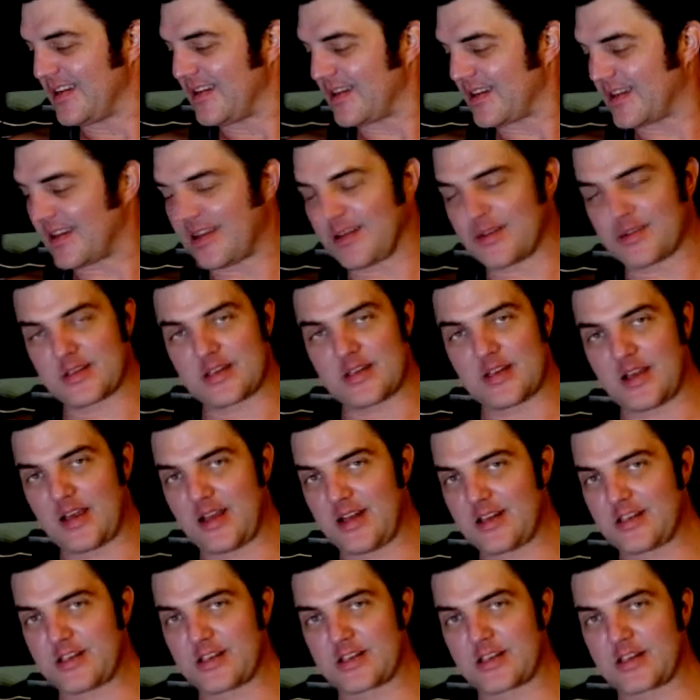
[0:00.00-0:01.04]
you know, tonight
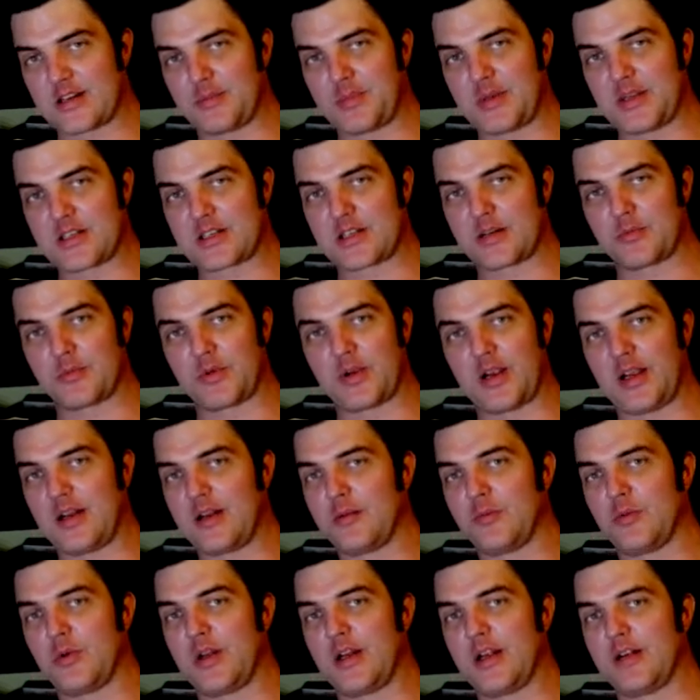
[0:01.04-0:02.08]
it's just going to be some
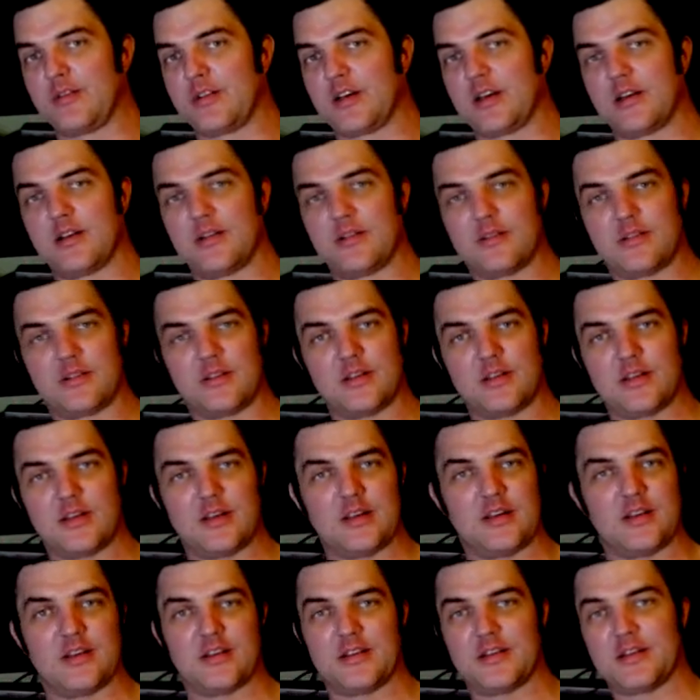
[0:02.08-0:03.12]
random whatever,
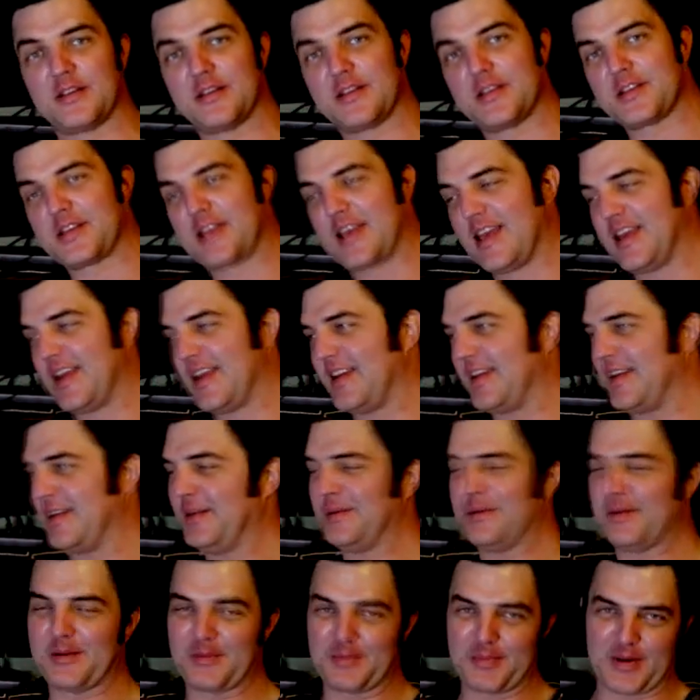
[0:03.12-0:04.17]

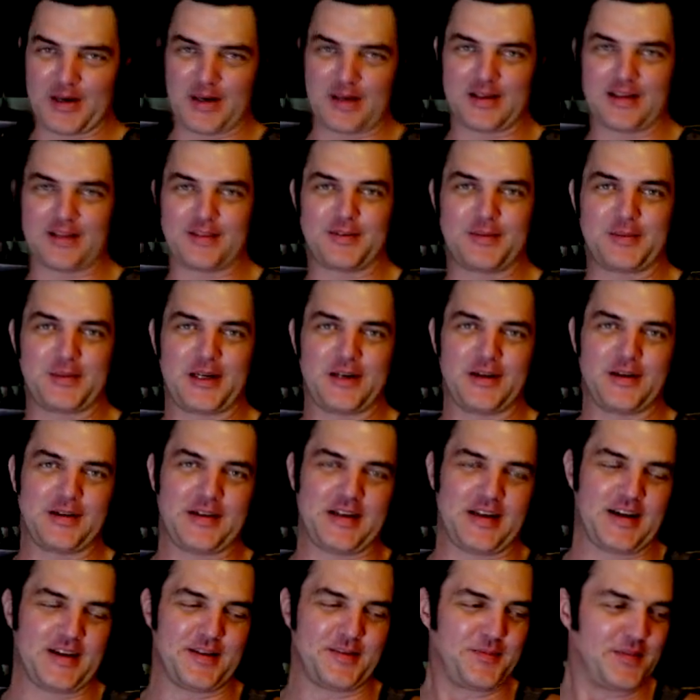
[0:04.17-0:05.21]
and probably from here on
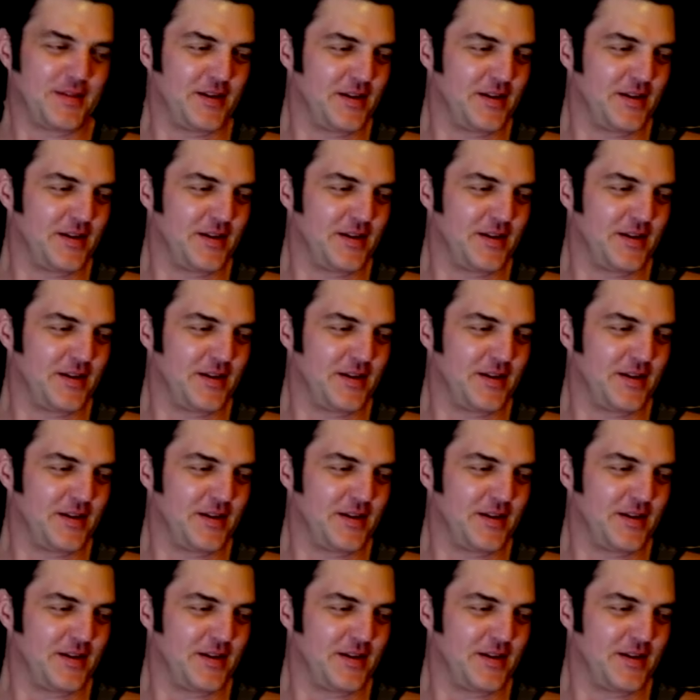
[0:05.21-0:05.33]
out.